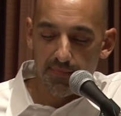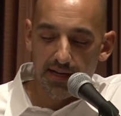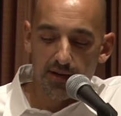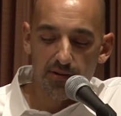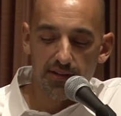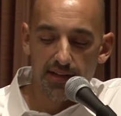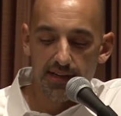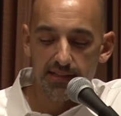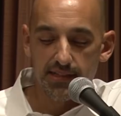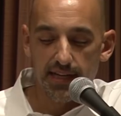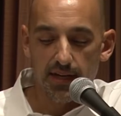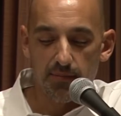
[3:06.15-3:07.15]
power
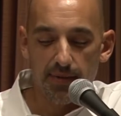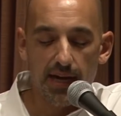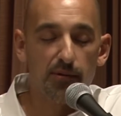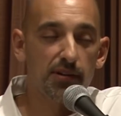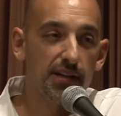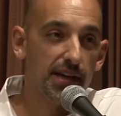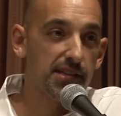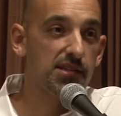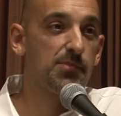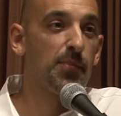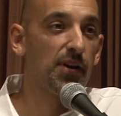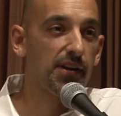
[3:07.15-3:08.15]
lines down, power lines
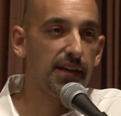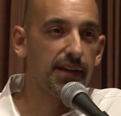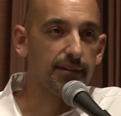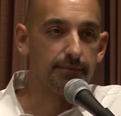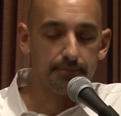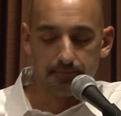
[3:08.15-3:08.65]
sparking.